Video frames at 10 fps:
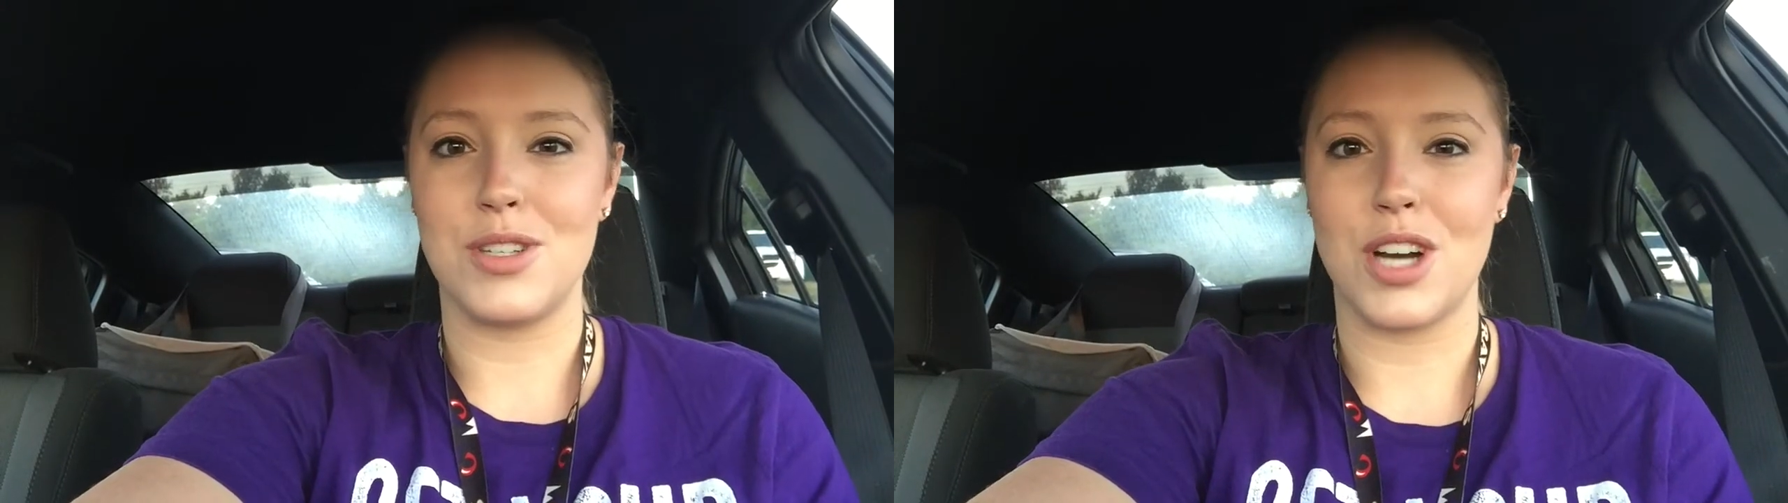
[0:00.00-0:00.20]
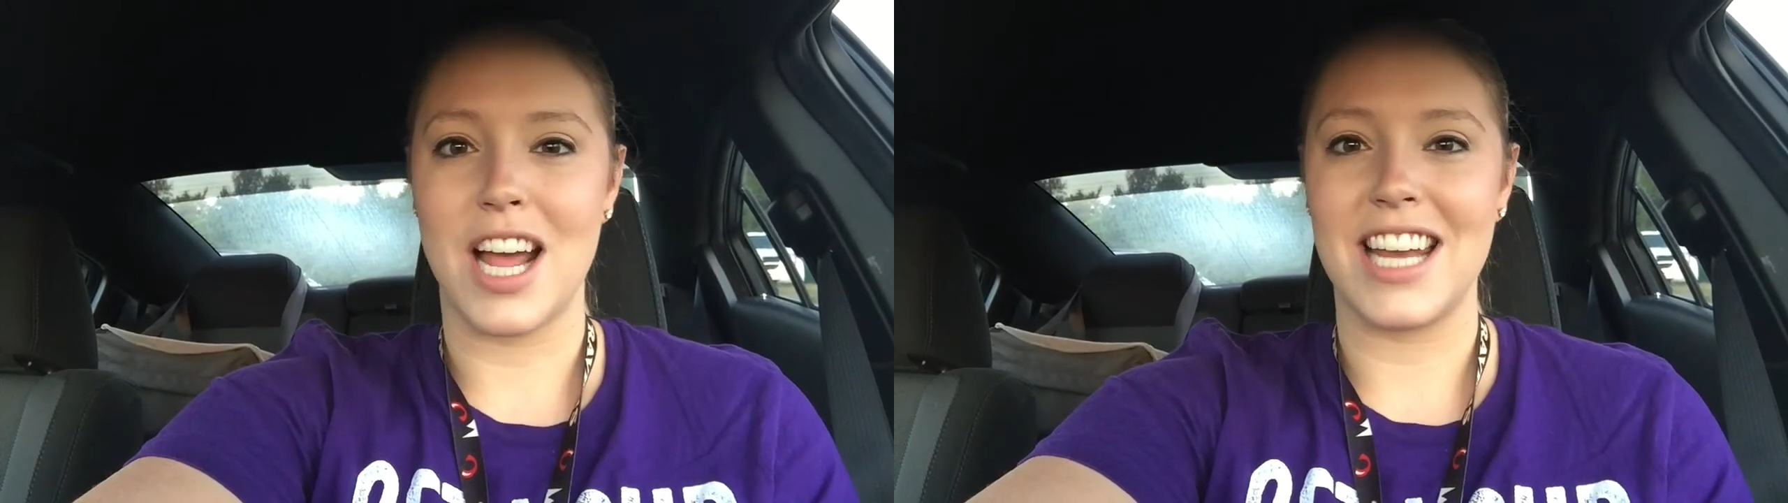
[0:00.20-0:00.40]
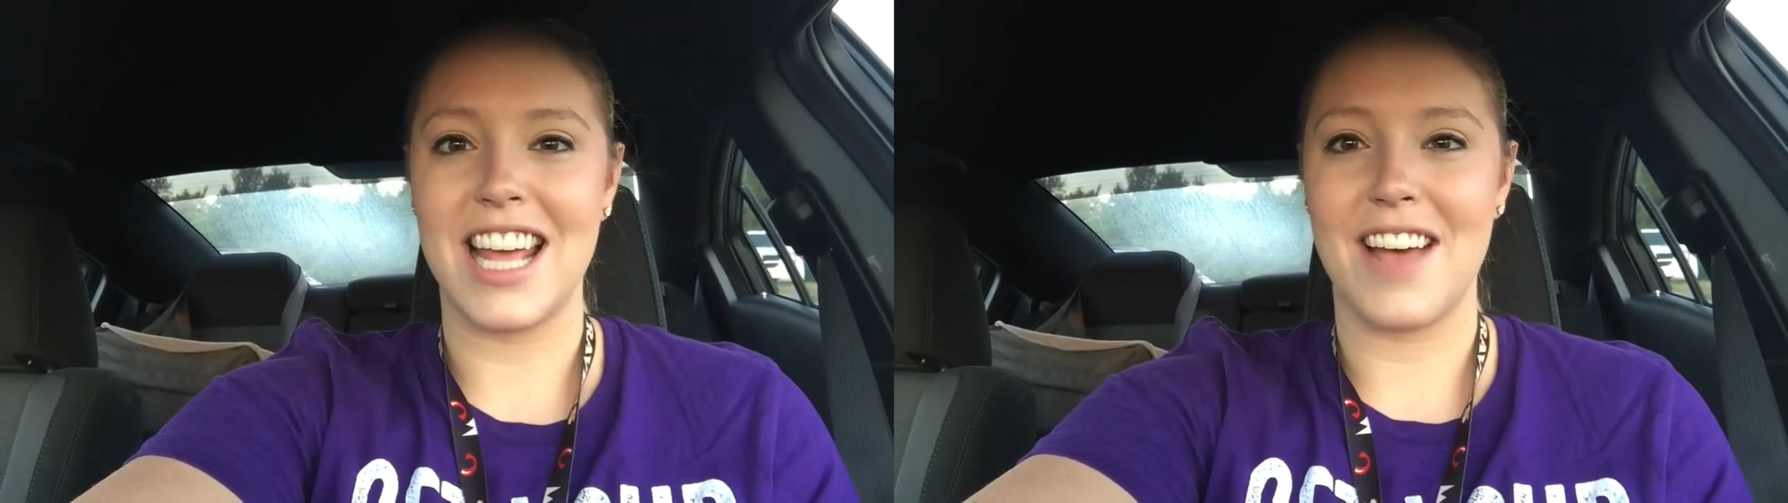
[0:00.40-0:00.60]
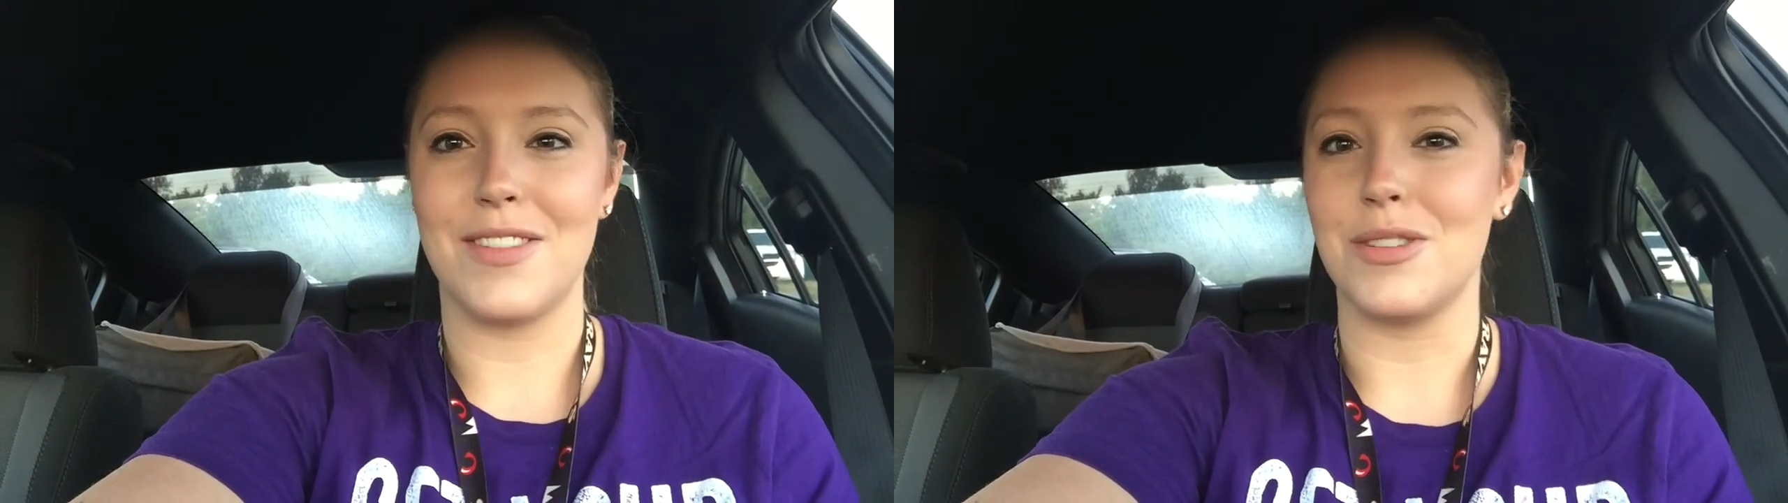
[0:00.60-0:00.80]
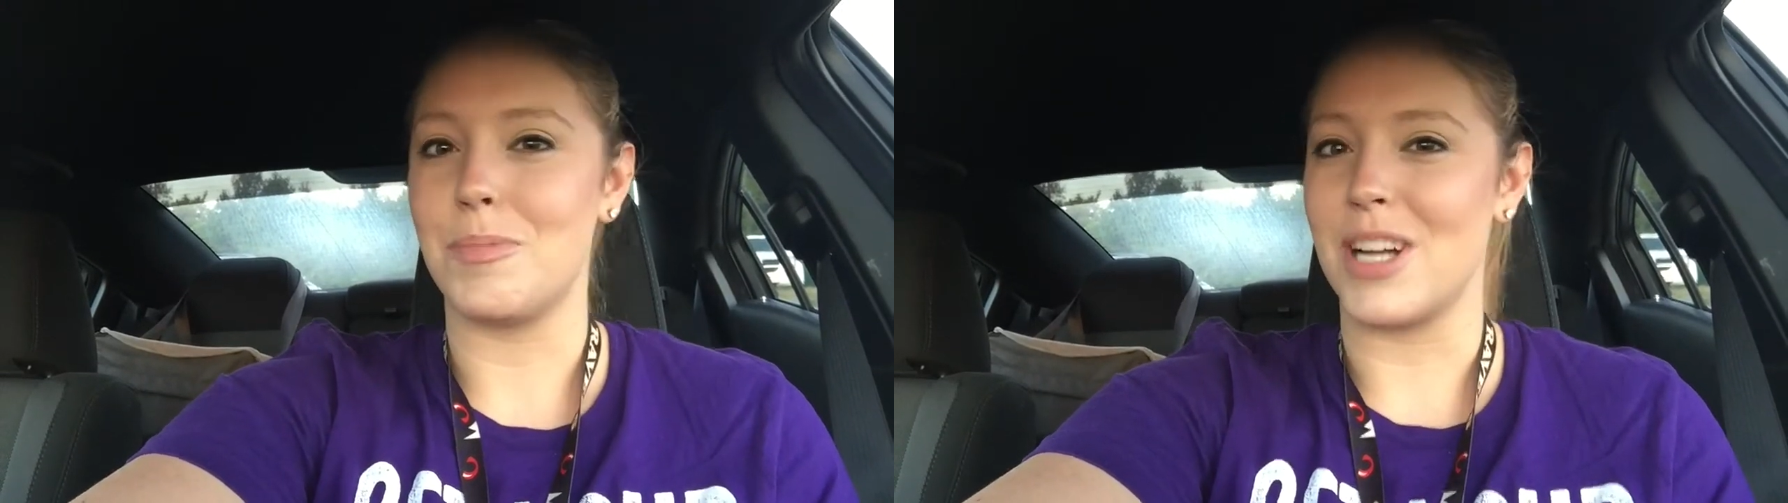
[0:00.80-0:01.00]
trying to have
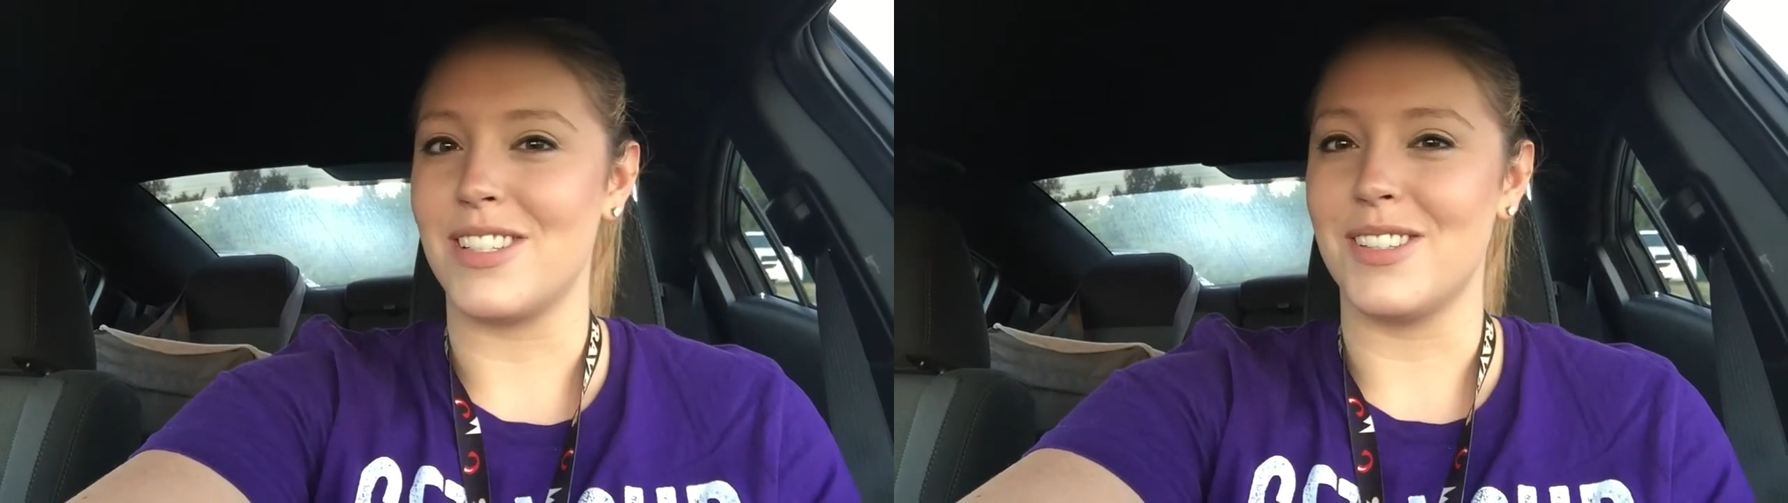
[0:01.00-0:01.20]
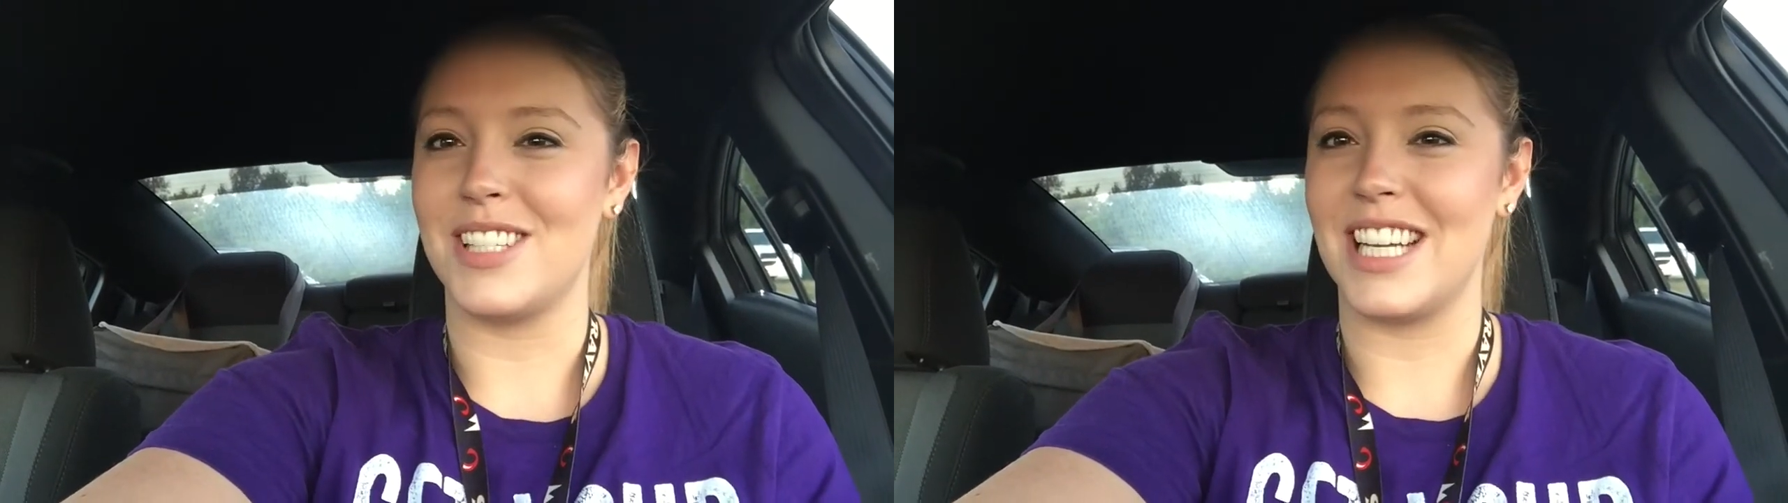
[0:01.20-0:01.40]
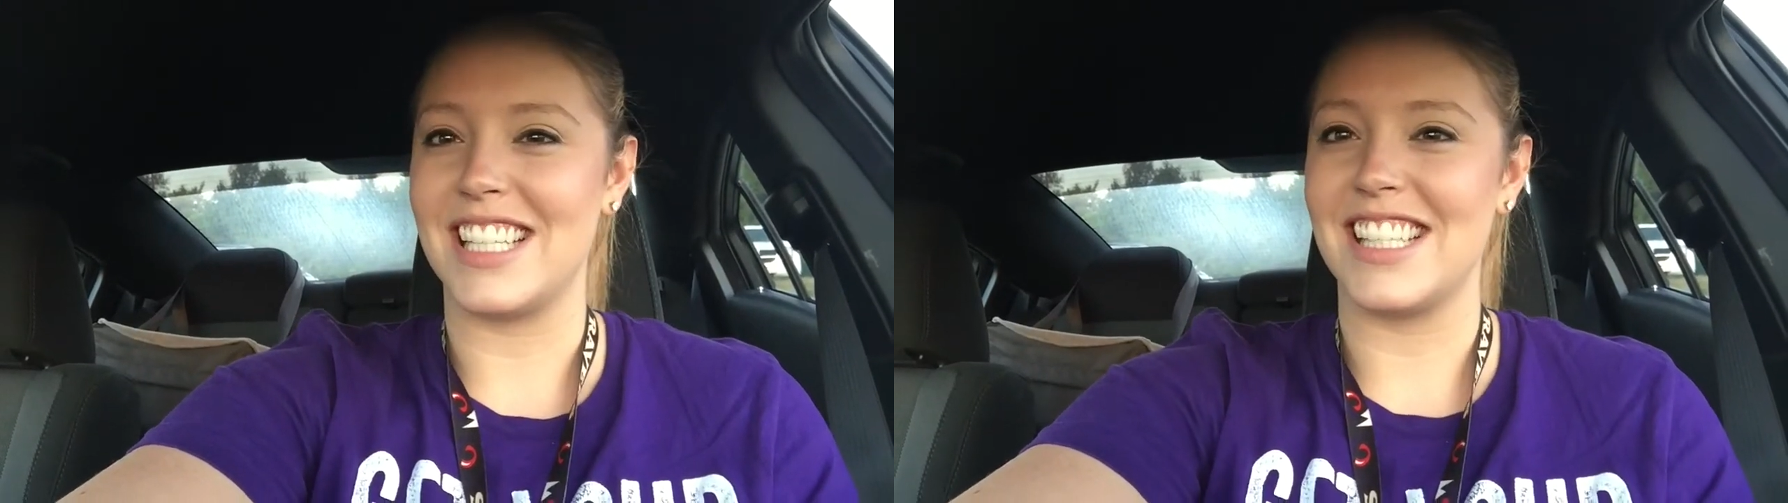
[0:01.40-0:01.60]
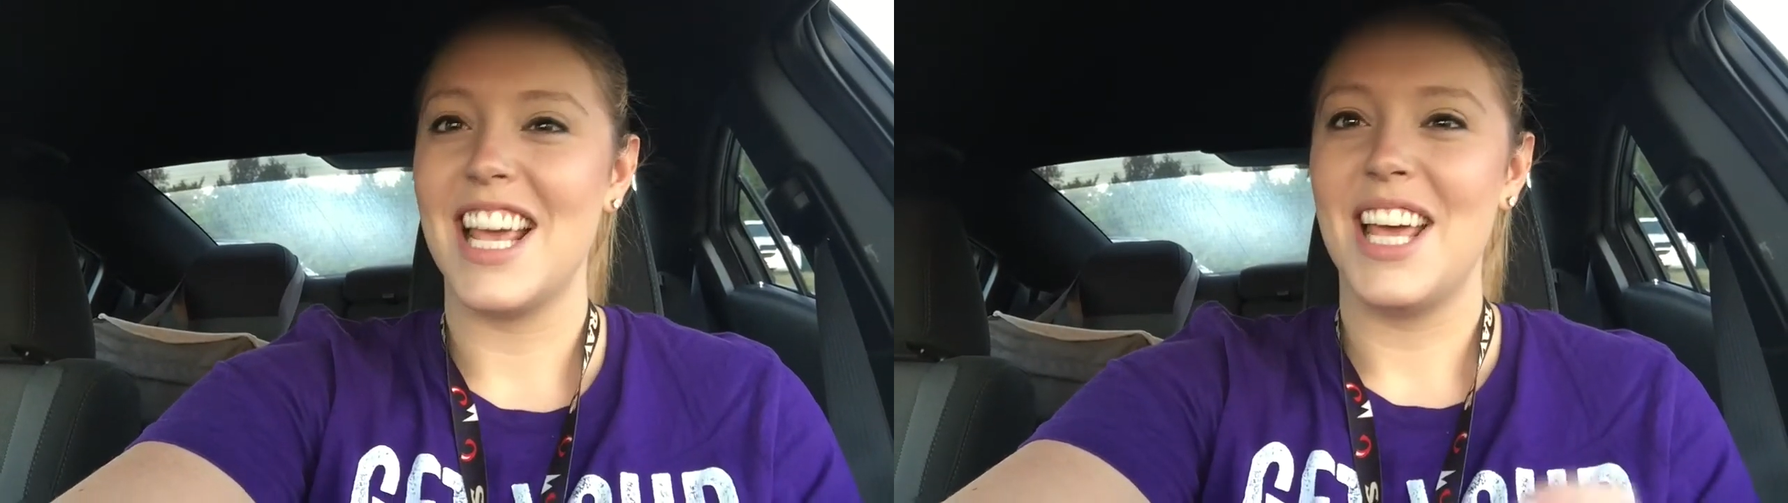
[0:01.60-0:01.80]
those pretzel sticks.